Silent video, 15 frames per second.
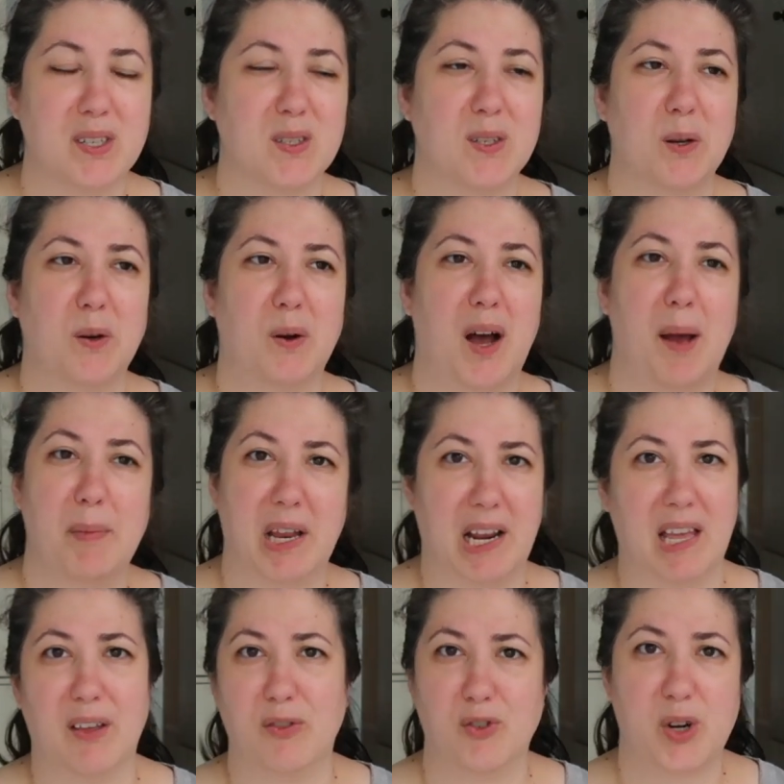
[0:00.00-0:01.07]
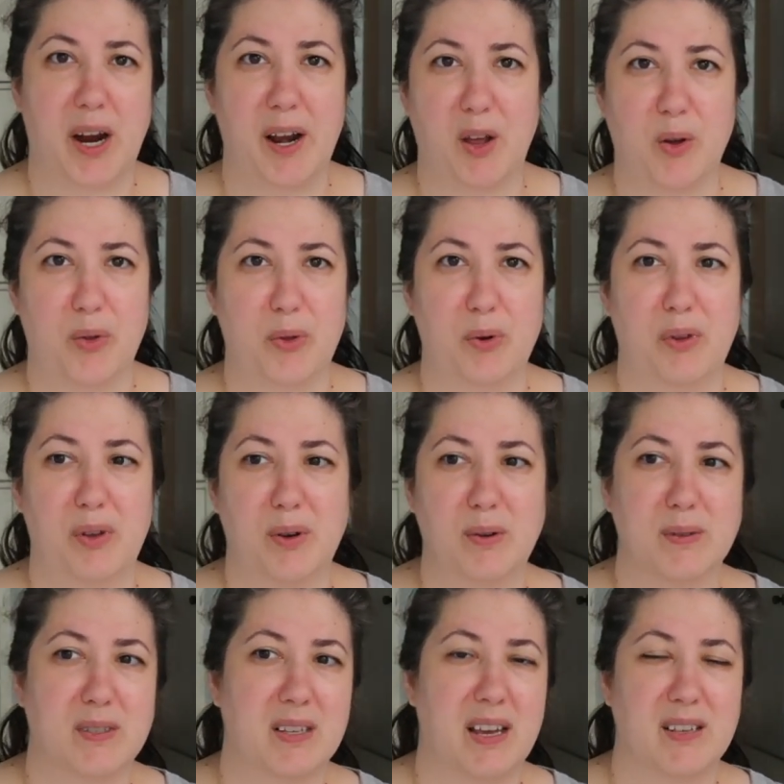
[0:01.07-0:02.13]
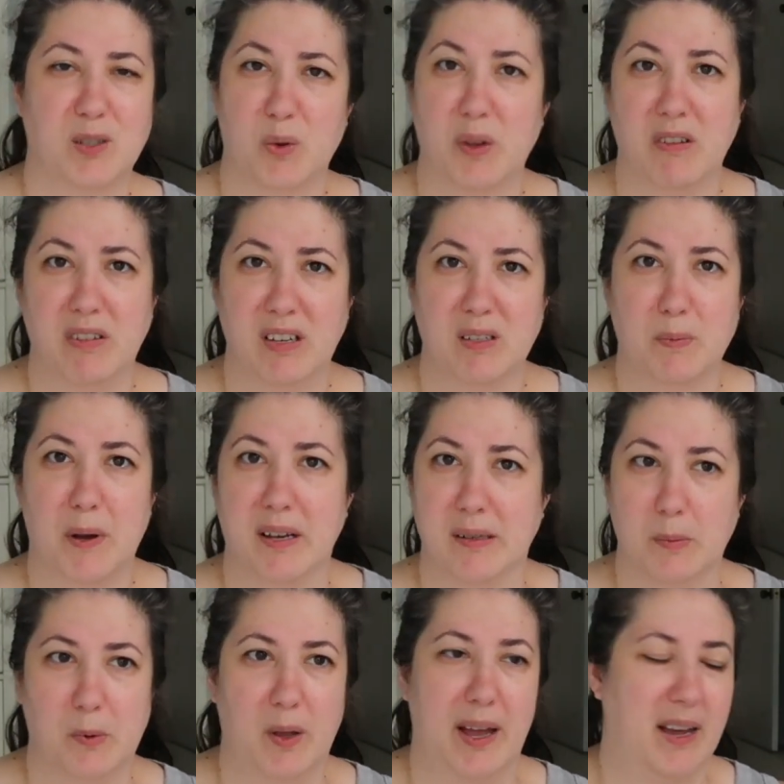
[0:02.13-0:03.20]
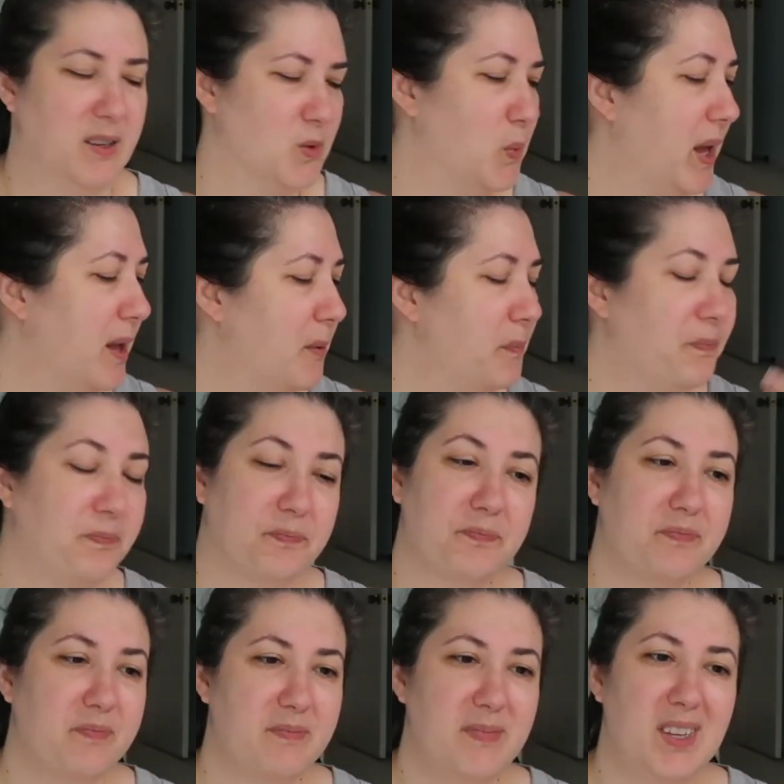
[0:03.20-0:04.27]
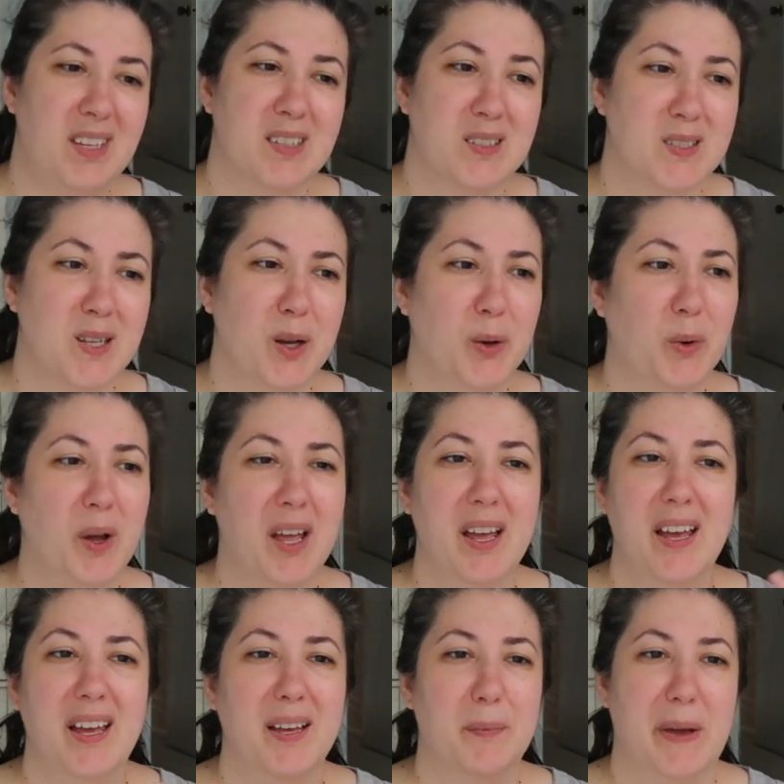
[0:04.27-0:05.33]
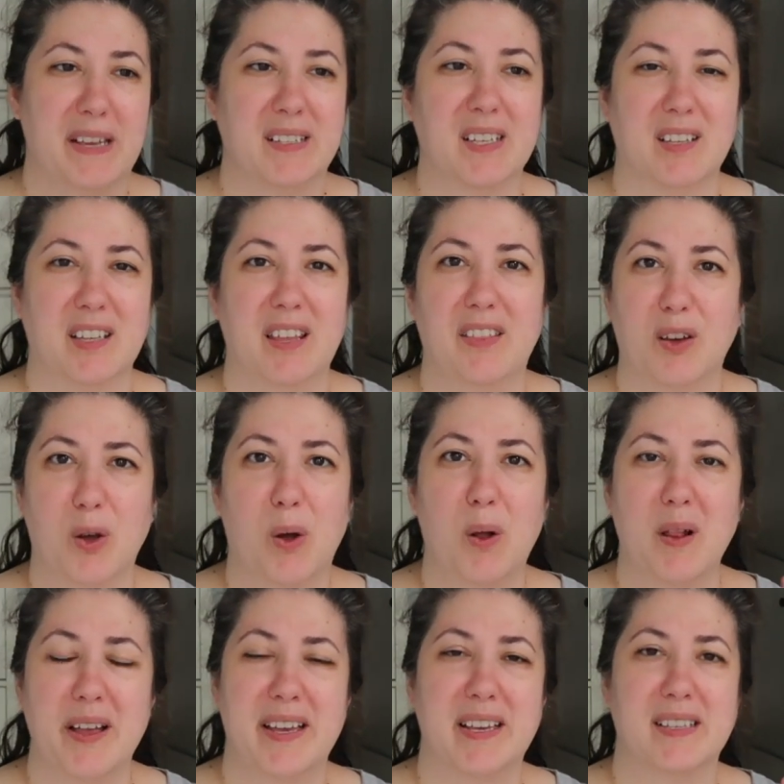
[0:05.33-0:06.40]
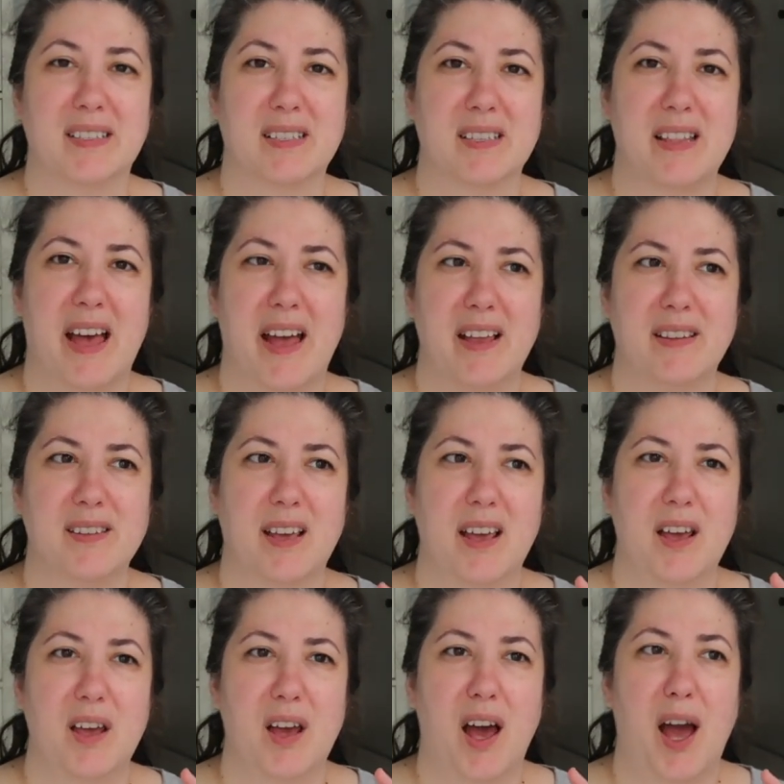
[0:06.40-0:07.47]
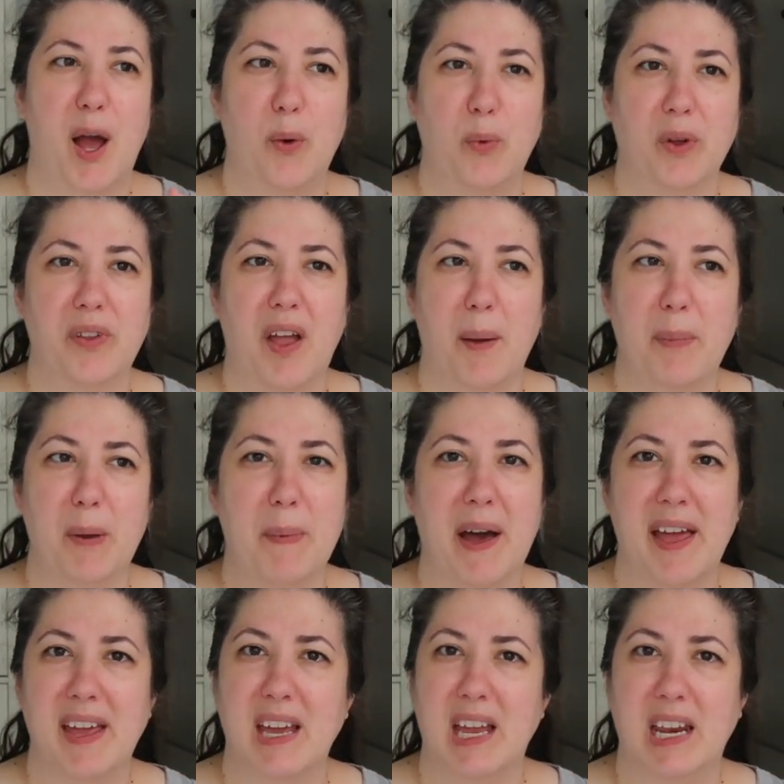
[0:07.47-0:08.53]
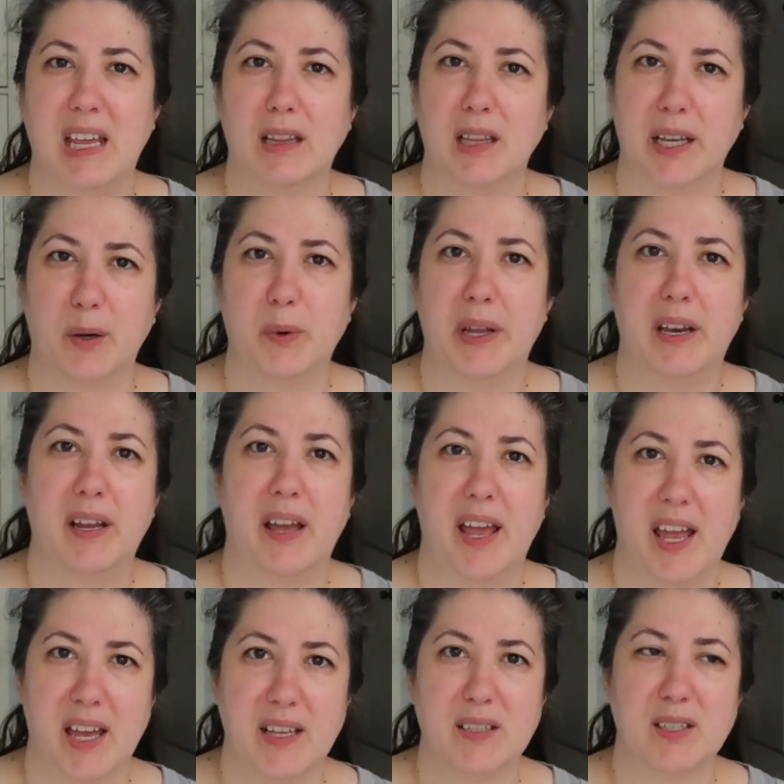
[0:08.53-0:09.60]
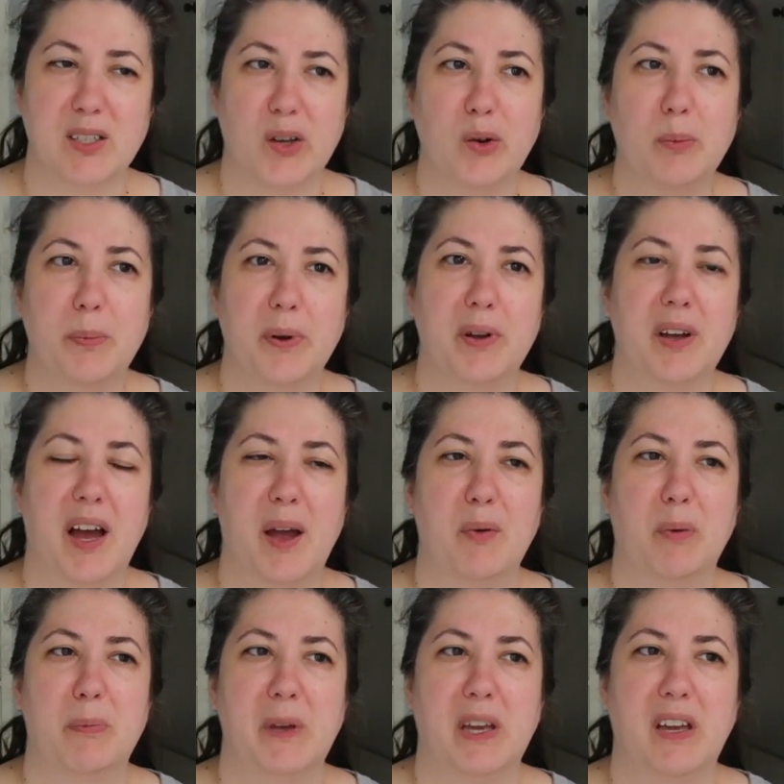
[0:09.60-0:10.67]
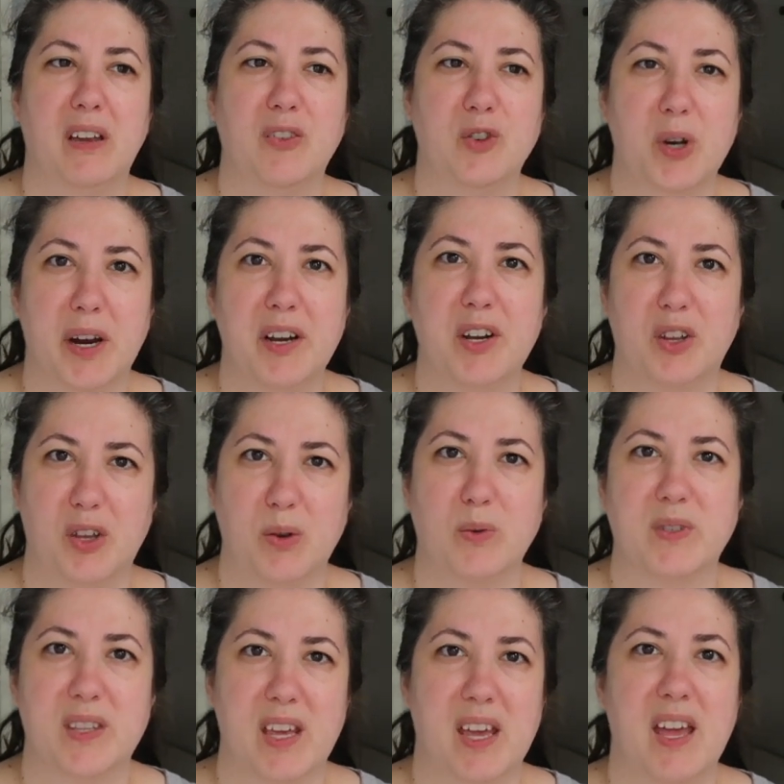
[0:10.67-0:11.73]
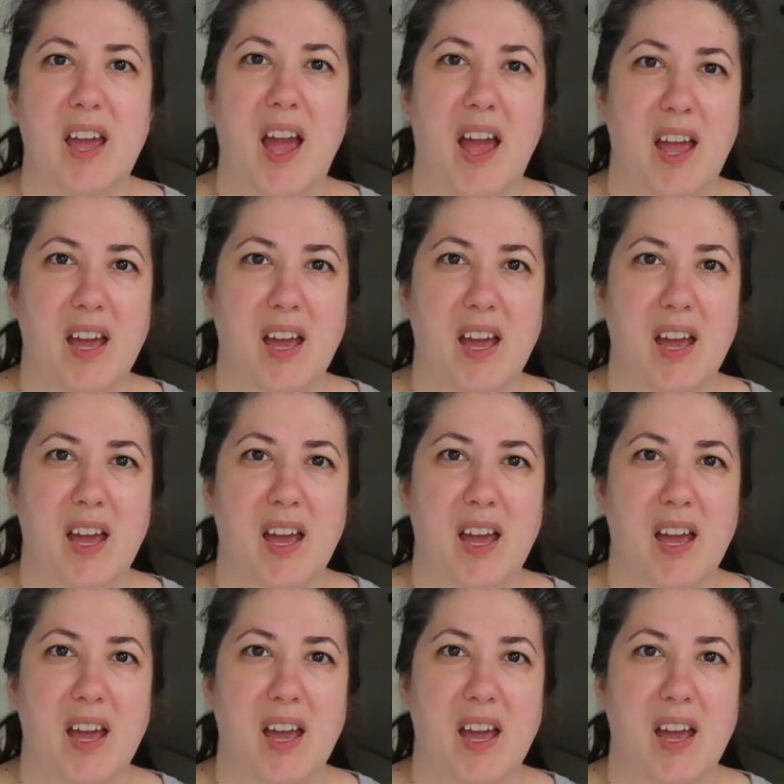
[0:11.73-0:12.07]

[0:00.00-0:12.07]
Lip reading: so I'm going to try to go through those as quickly as possible as well. So basically the goal is that I will not be buying any liquid hand soap. I will be trying to use the